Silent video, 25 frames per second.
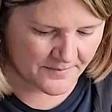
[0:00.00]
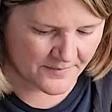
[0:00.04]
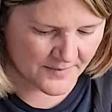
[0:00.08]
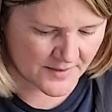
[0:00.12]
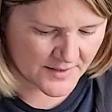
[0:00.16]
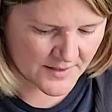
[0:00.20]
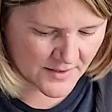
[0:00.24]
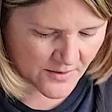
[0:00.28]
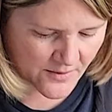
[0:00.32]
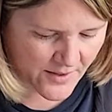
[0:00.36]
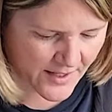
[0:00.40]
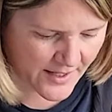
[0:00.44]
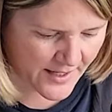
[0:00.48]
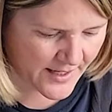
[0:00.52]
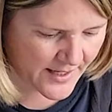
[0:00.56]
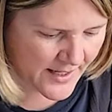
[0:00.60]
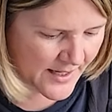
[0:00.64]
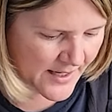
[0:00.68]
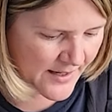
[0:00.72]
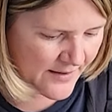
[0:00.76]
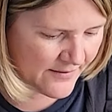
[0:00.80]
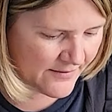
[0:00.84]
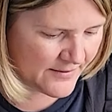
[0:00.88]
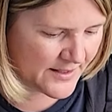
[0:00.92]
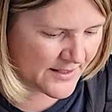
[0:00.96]
So I
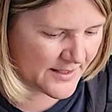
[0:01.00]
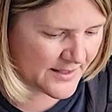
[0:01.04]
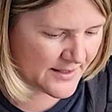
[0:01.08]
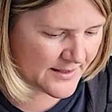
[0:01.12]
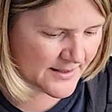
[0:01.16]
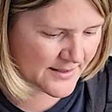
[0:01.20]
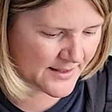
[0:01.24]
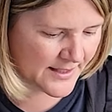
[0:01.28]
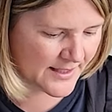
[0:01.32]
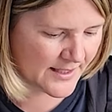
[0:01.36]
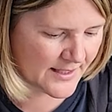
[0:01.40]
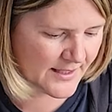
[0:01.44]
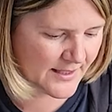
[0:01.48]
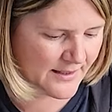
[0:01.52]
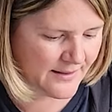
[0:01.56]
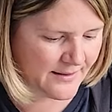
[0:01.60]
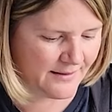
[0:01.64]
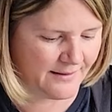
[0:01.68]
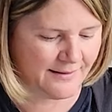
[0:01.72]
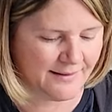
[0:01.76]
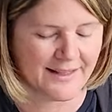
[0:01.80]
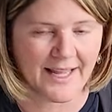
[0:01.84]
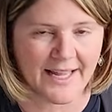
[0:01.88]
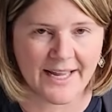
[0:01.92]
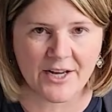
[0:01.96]
have these like
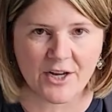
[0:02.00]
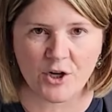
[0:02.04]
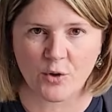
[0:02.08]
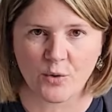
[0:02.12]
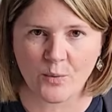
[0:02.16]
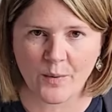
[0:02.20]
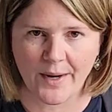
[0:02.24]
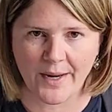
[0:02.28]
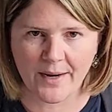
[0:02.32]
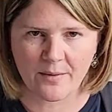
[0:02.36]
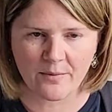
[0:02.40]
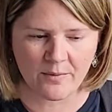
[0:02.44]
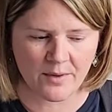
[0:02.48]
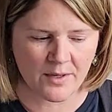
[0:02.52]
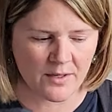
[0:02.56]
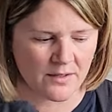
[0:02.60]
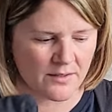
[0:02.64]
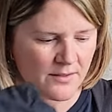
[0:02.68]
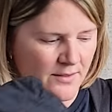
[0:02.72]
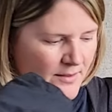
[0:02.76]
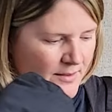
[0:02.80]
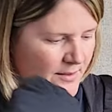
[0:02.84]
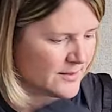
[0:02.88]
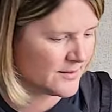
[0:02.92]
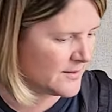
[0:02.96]
lighter weight
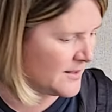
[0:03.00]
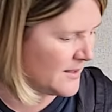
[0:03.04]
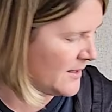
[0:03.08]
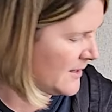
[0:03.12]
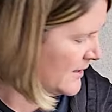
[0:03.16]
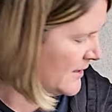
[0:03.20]
ones.